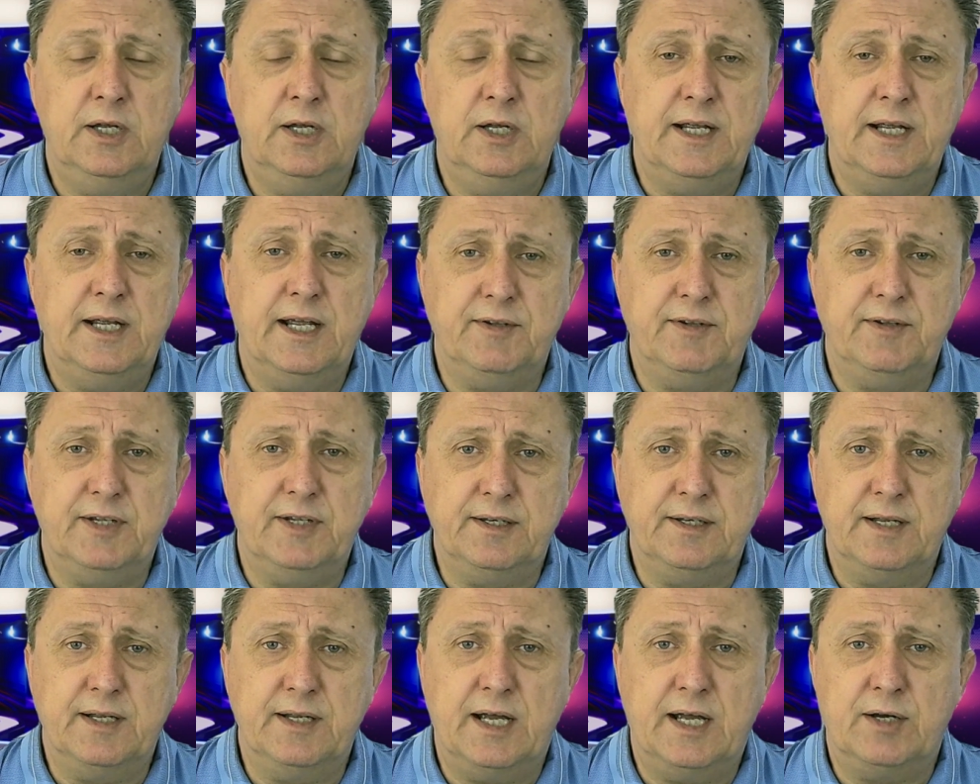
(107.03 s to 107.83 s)
and
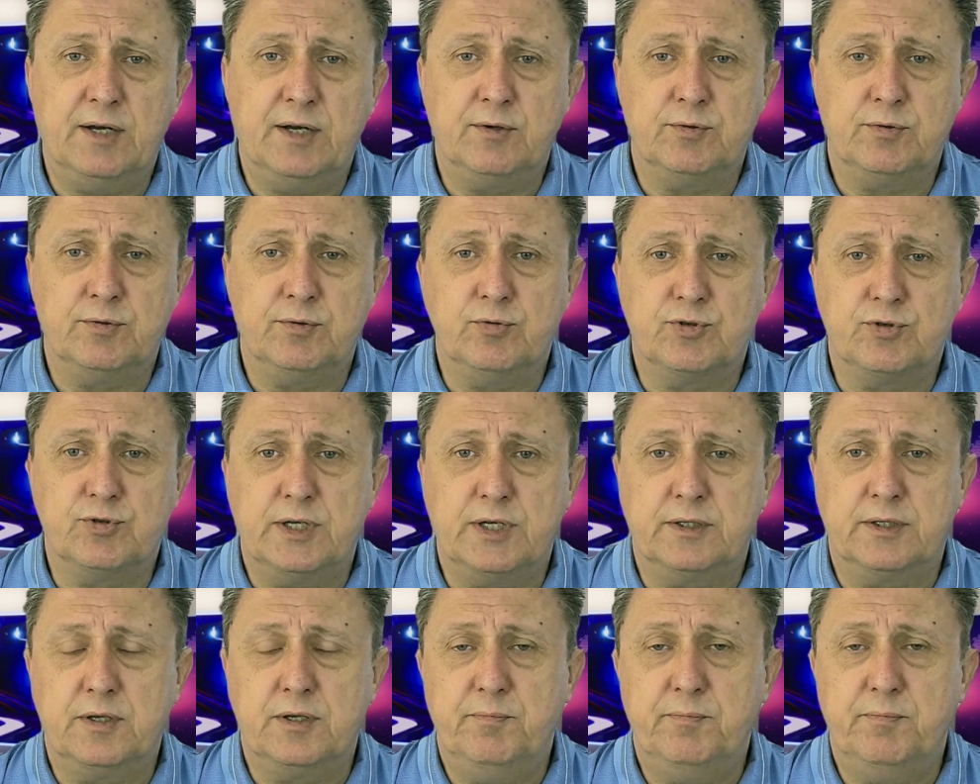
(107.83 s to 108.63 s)
then how you
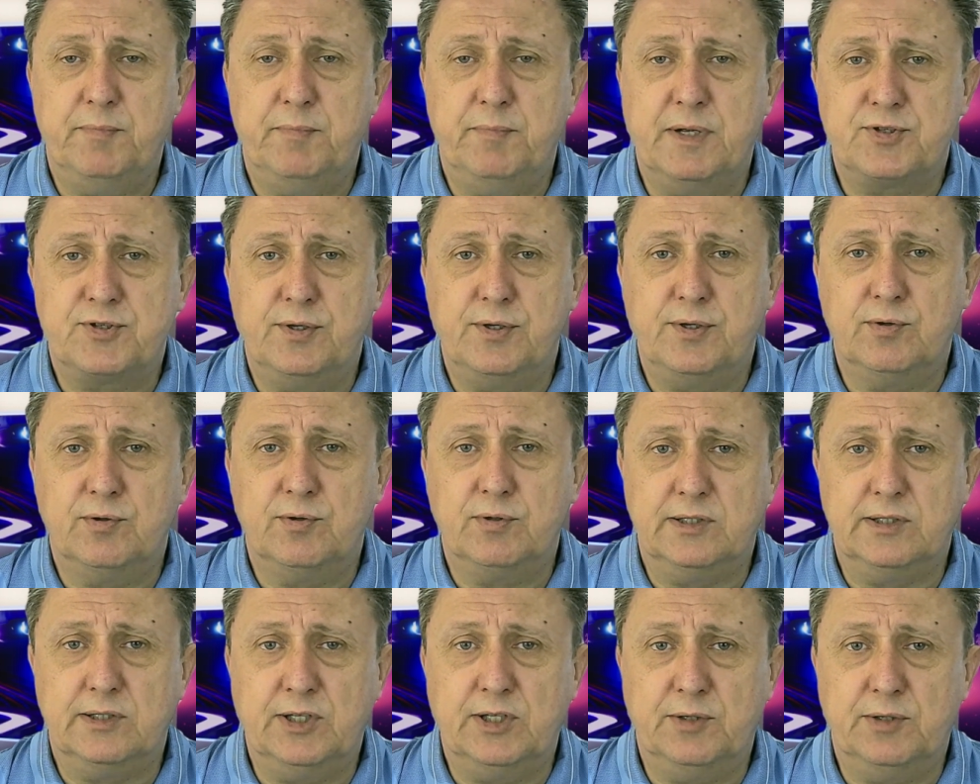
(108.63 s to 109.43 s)
start
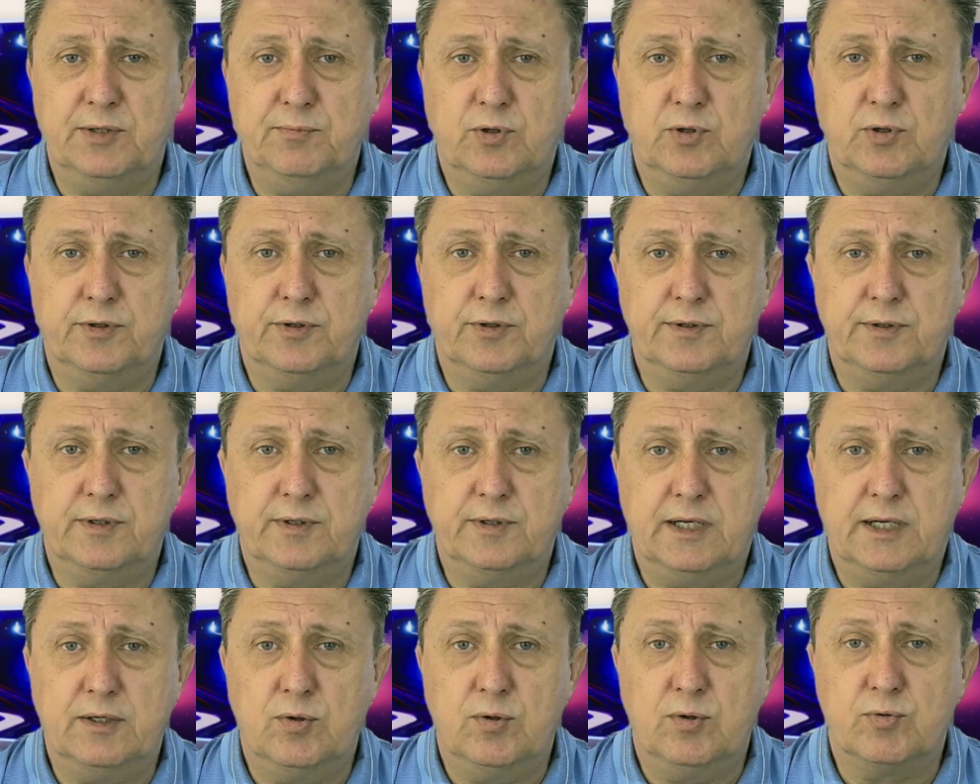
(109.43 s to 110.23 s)
masternoding them on
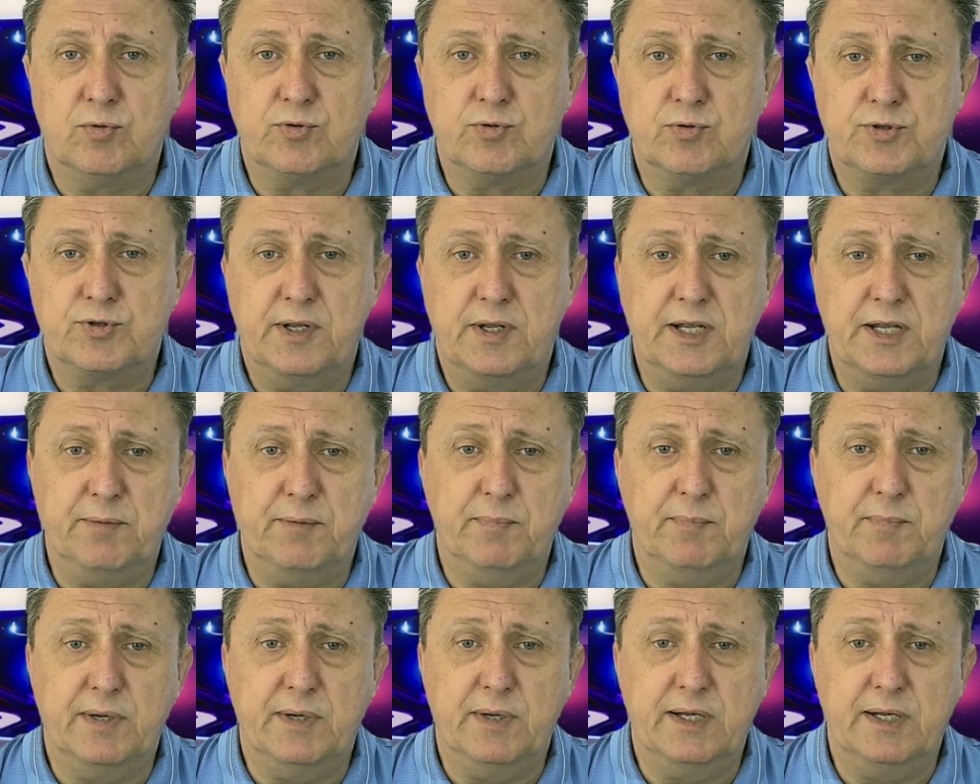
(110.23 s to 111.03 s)
iHost
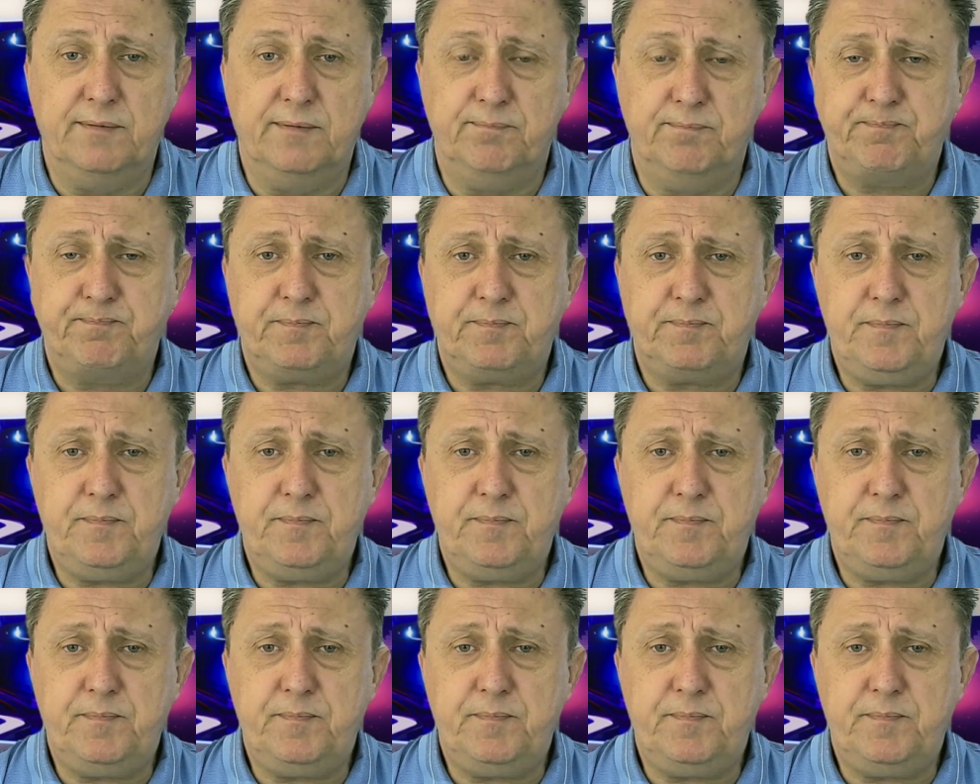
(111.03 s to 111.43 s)
MN.